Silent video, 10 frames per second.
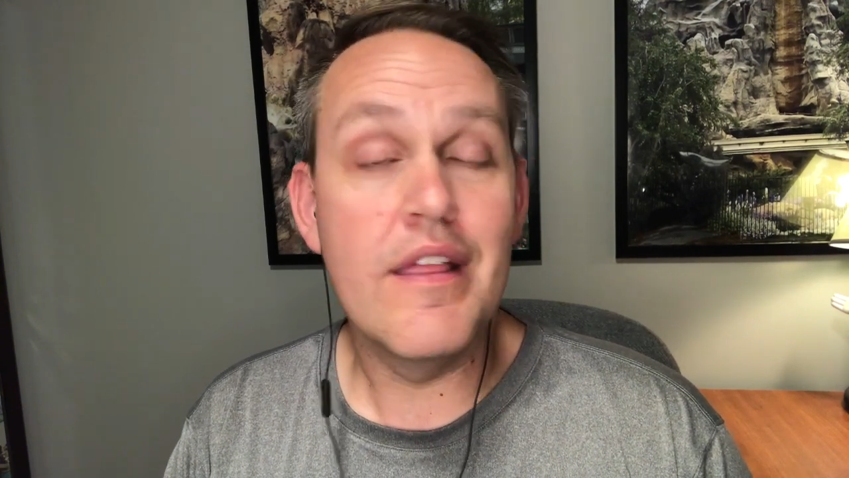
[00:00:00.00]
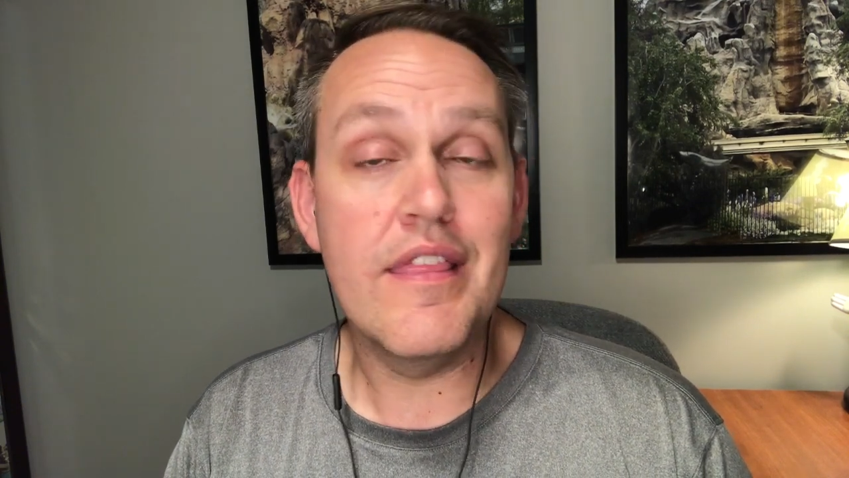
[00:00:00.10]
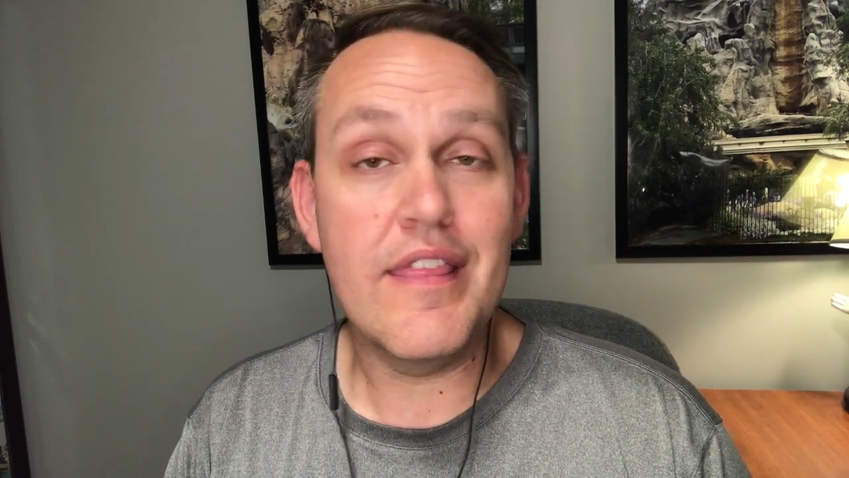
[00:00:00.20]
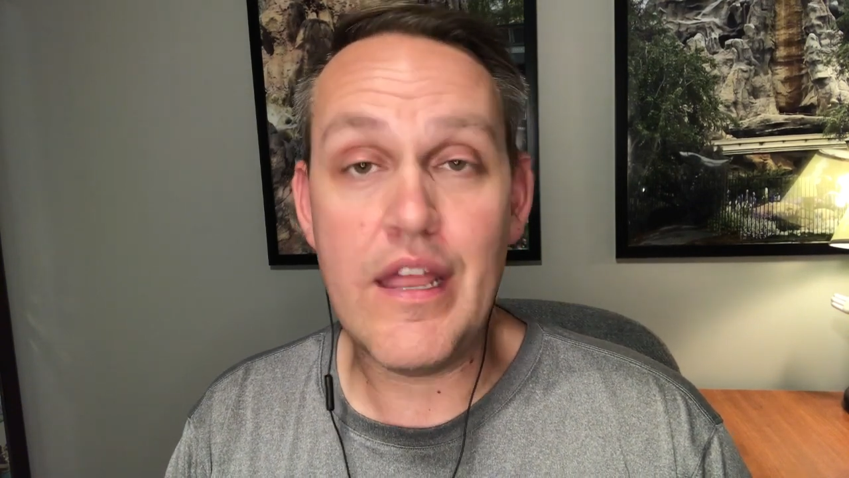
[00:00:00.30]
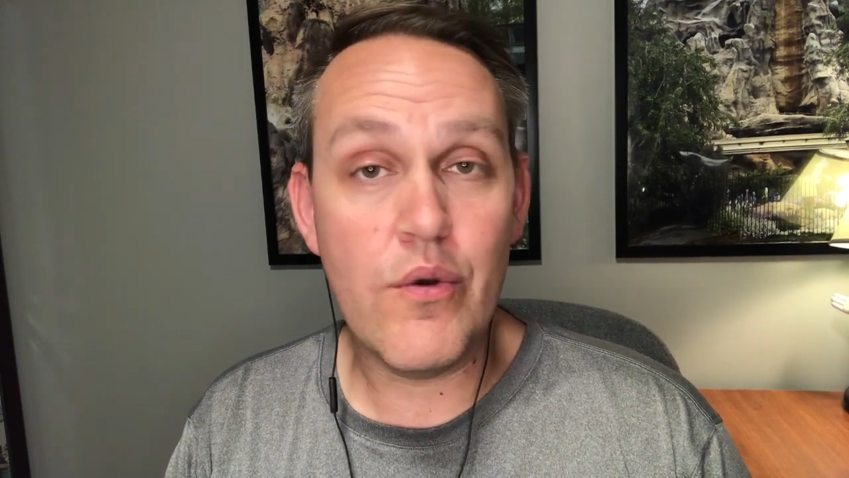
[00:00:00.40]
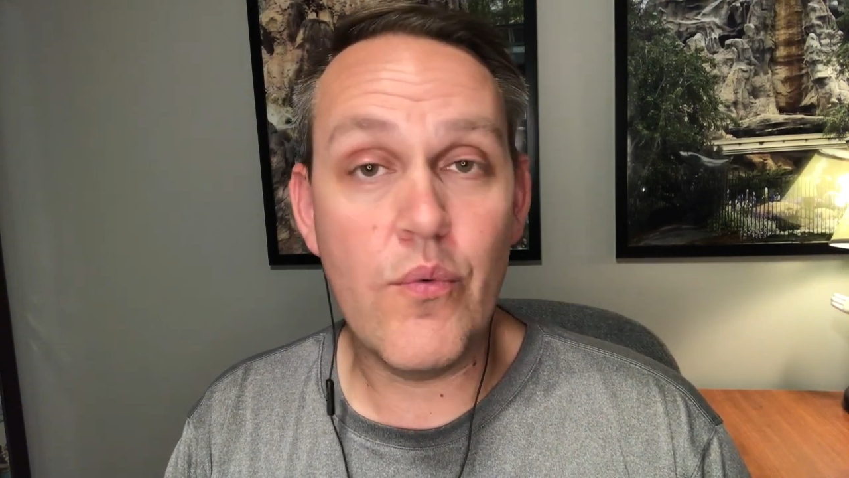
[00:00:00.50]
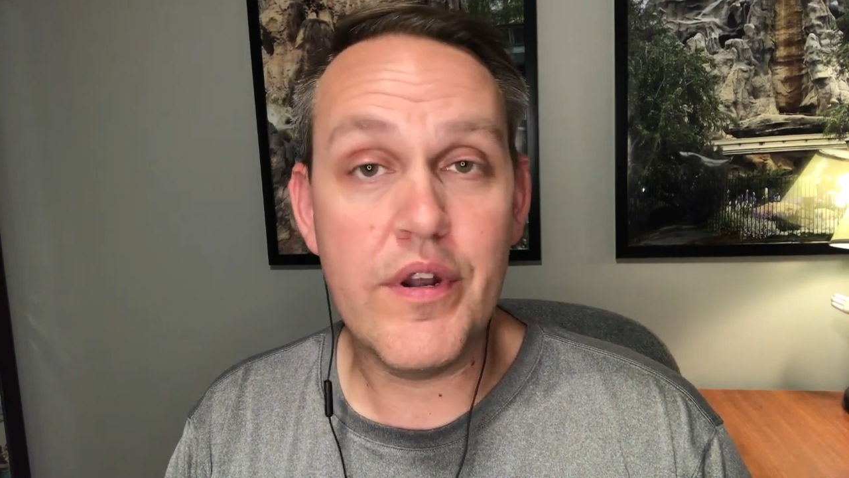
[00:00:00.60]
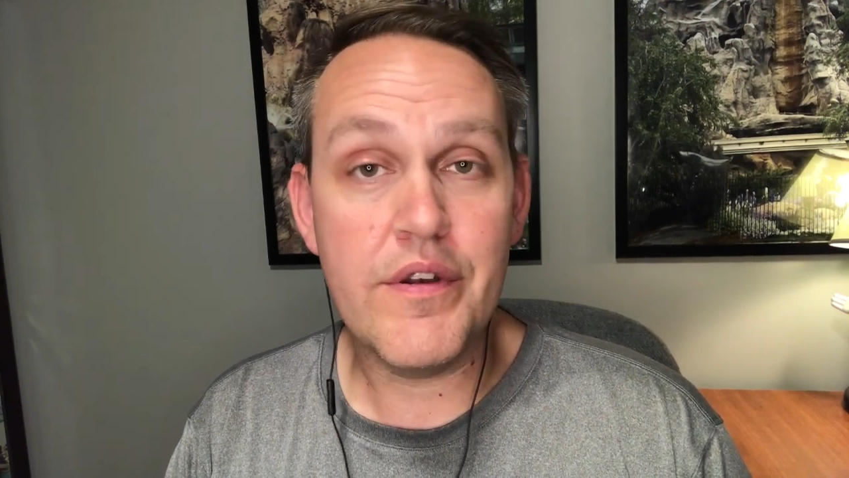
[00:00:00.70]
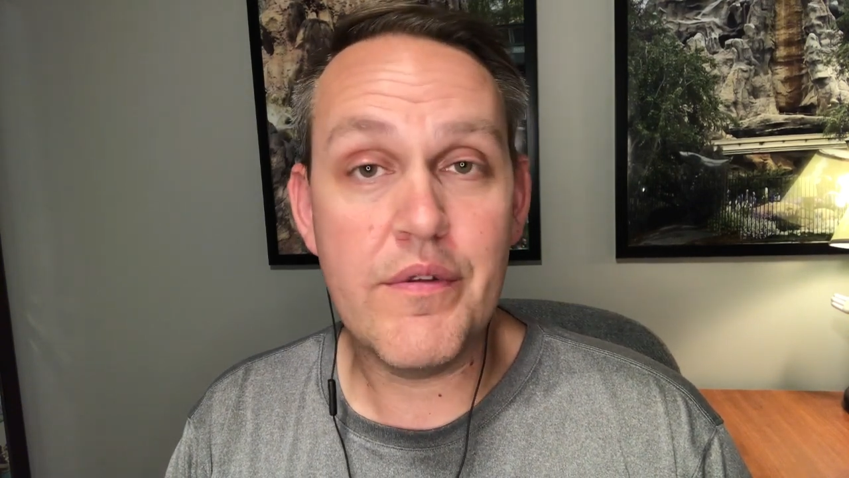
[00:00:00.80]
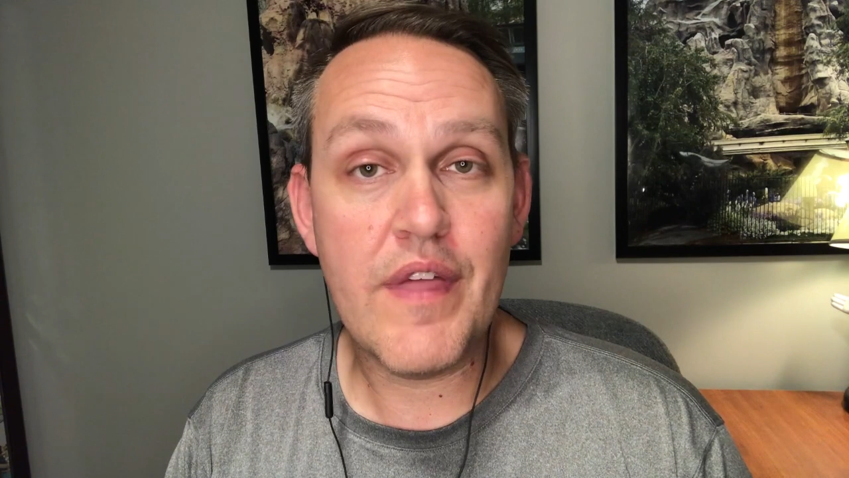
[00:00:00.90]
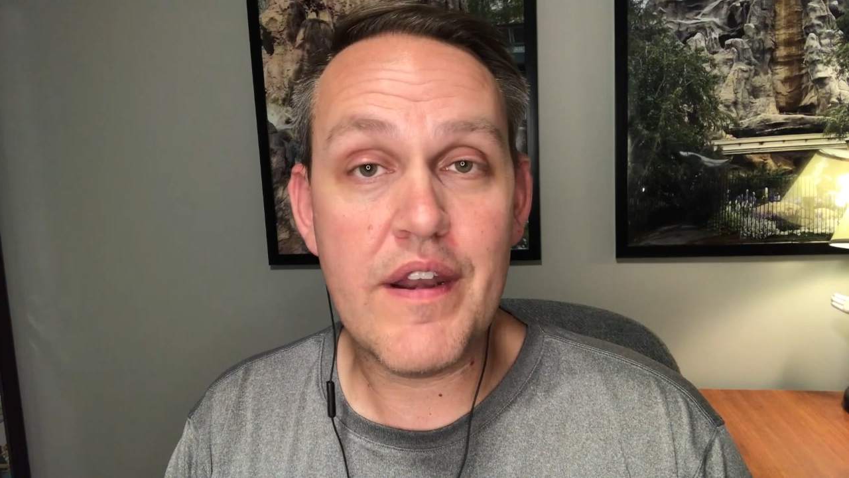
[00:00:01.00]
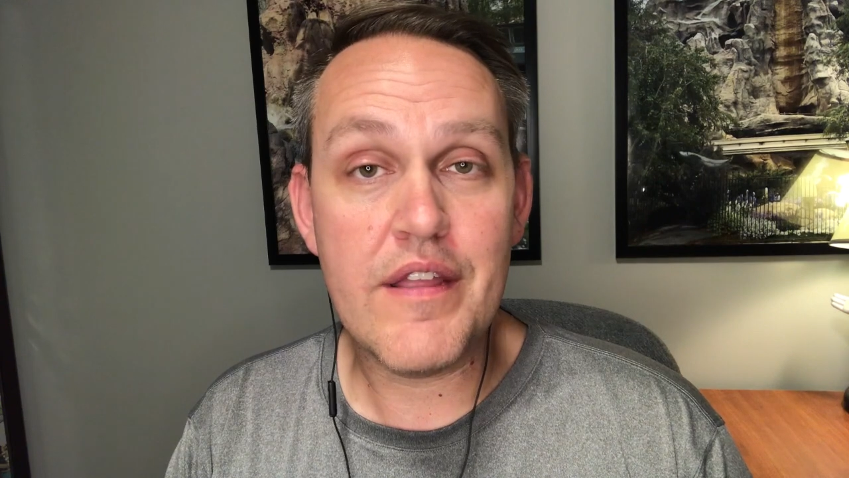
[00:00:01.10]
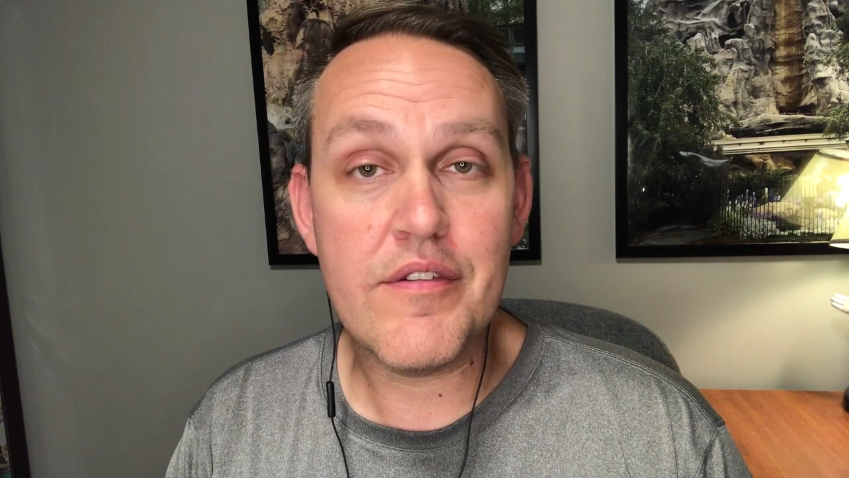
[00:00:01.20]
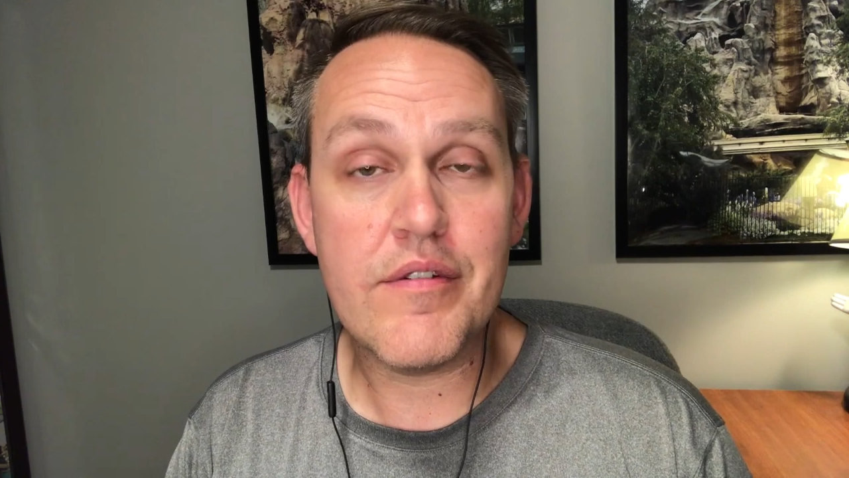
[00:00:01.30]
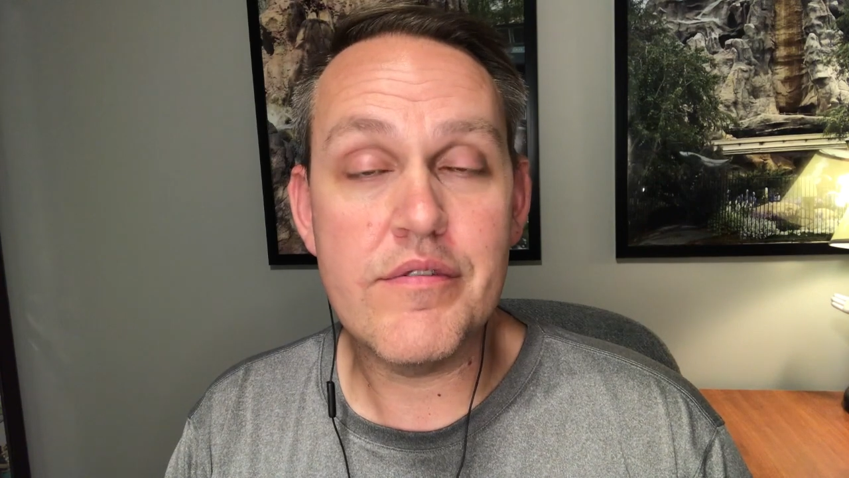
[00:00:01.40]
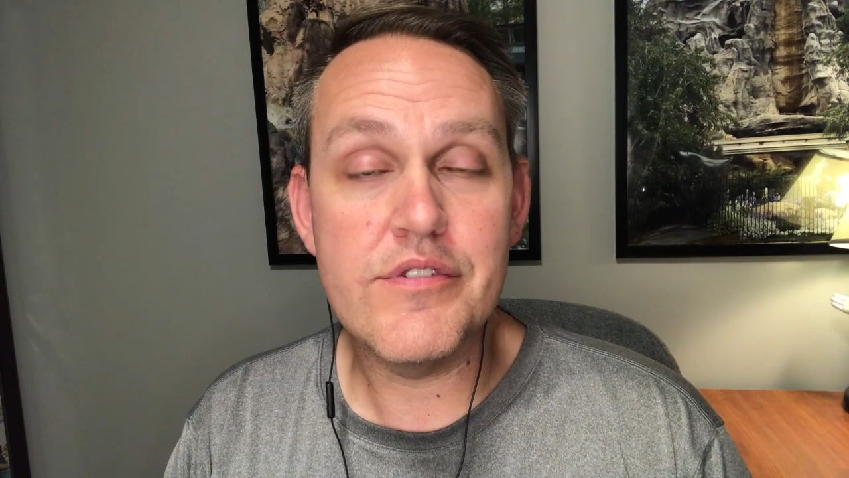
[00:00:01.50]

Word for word: They don't want to do that either.